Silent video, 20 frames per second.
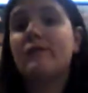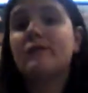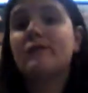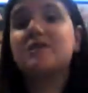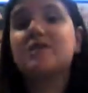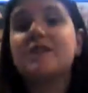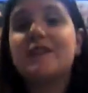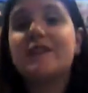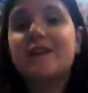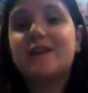
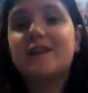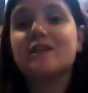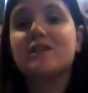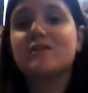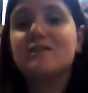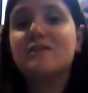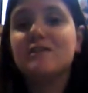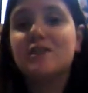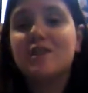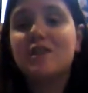Winter
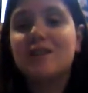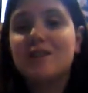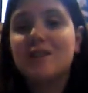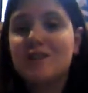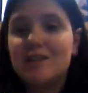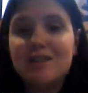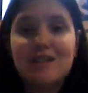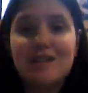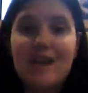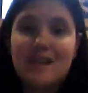here
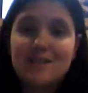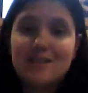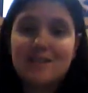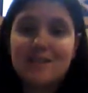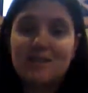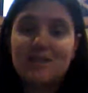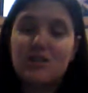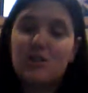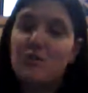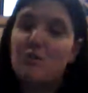
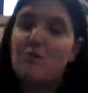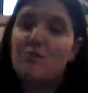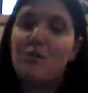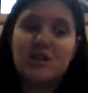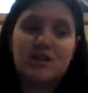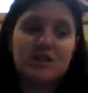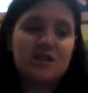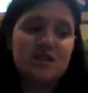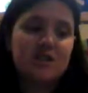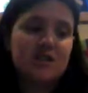lasts till
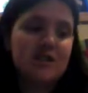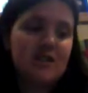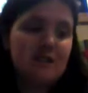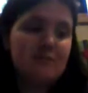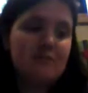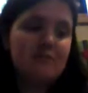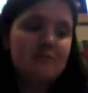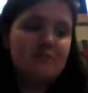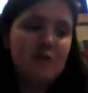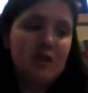March and
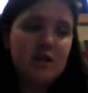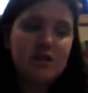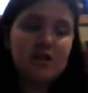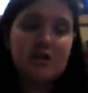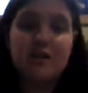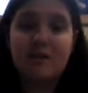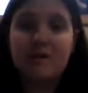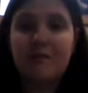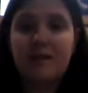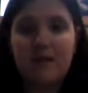
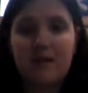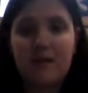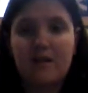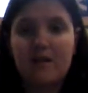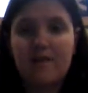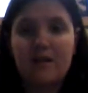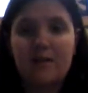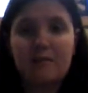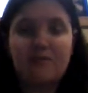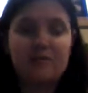the
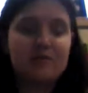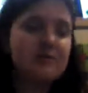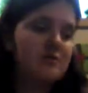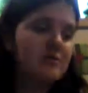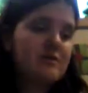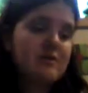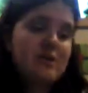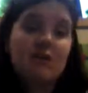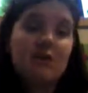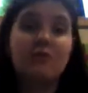beginning of April.
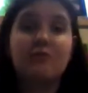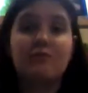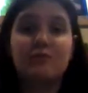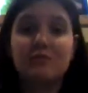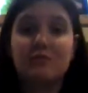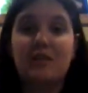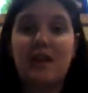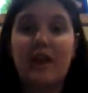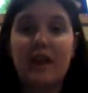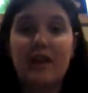So,
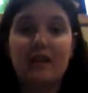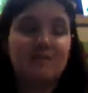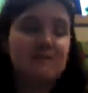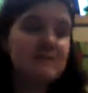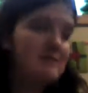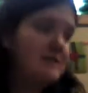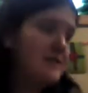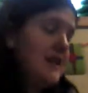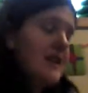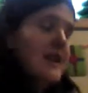yeah,
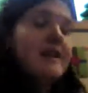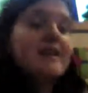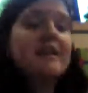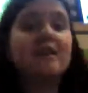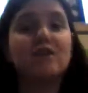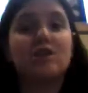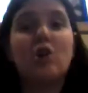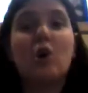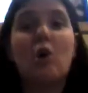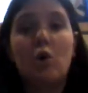it
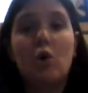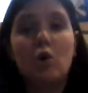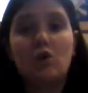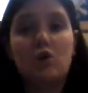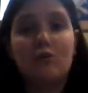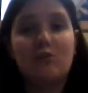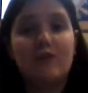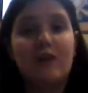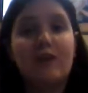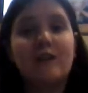is
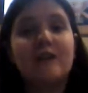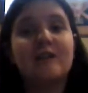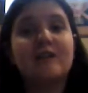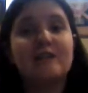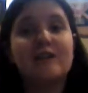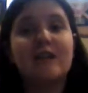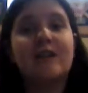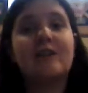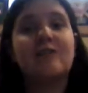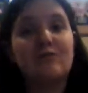horrible. And
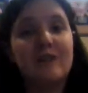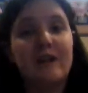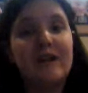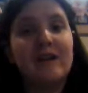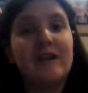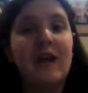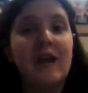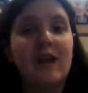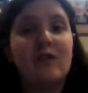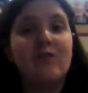it's like
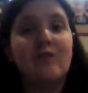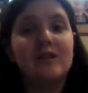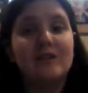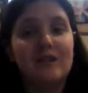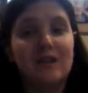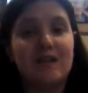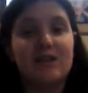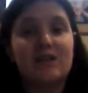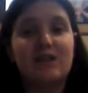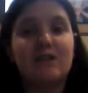right now,
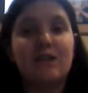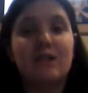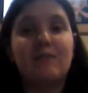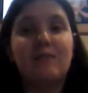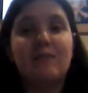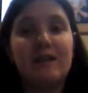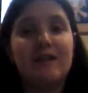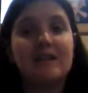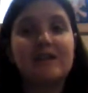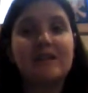it's actually
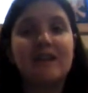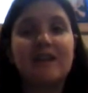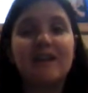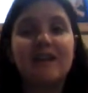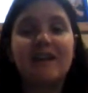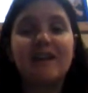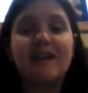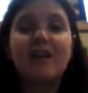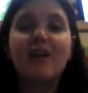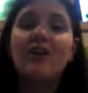
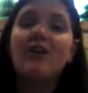amazing.